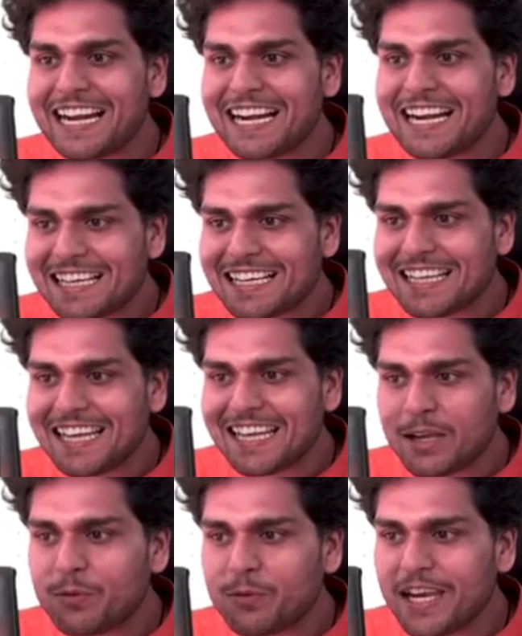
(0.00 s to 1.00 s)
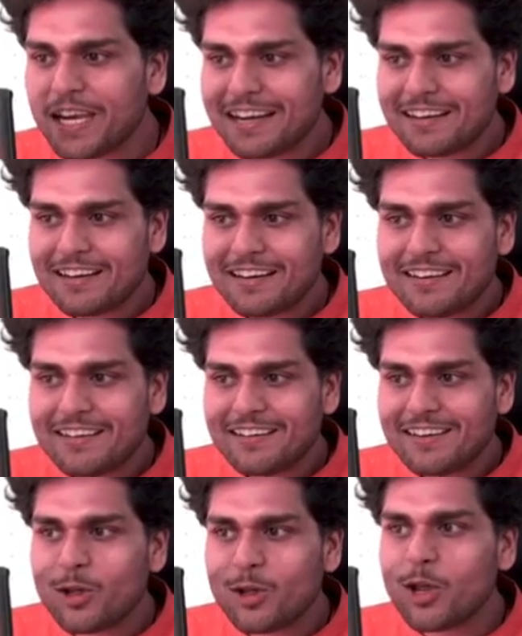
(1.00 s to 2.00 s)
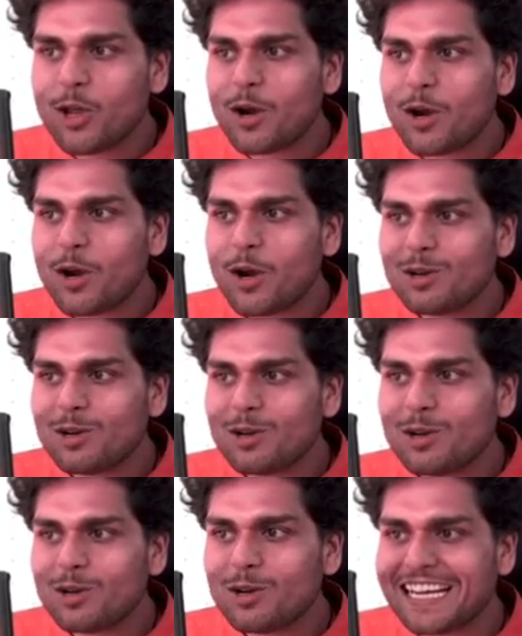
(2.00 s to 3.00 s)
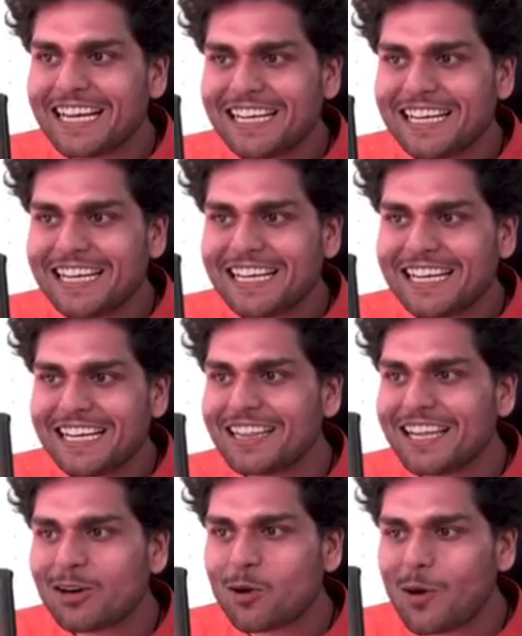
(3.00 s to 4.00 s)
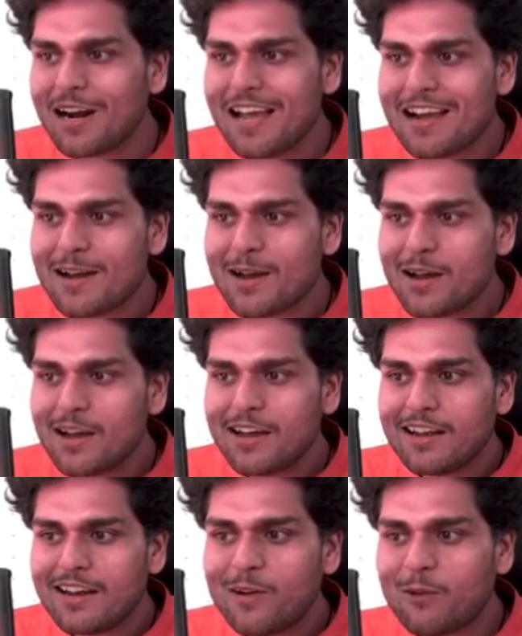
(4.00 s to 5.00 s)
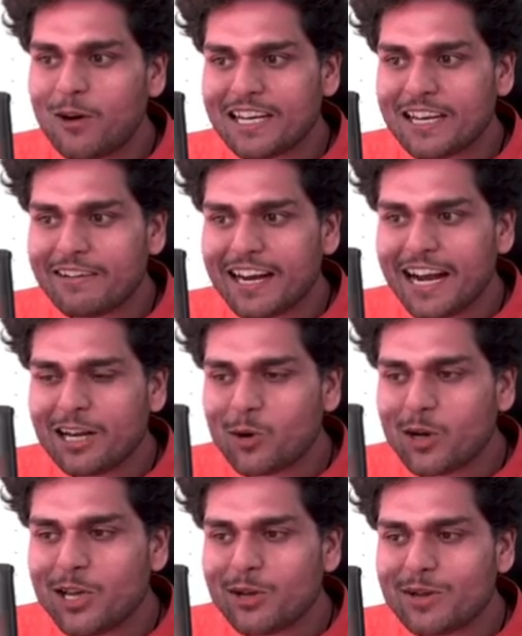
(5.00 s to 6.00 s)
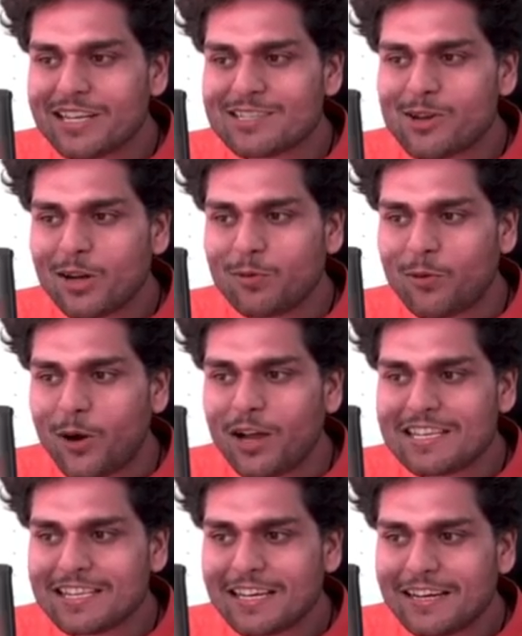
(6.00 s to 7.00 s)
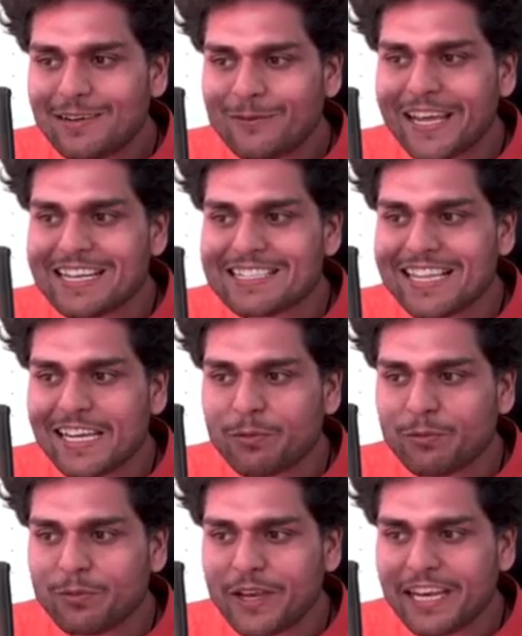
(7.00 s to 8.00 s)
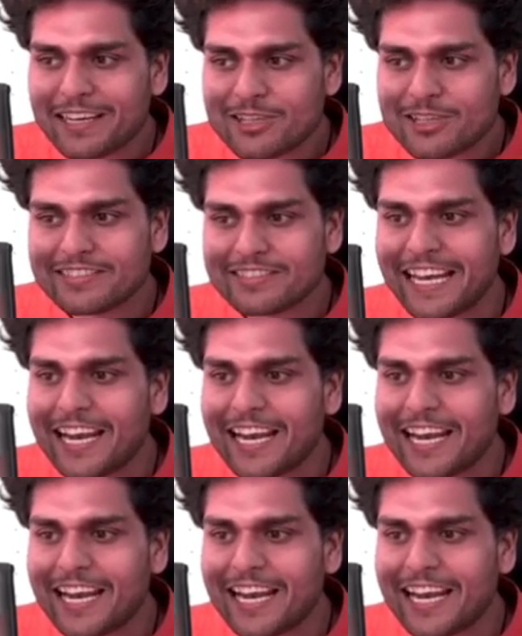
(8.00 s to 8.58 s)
the iffy. Do you want to see it actually in the code? Whatever I told you is not false. Where is the iffy? Shall I show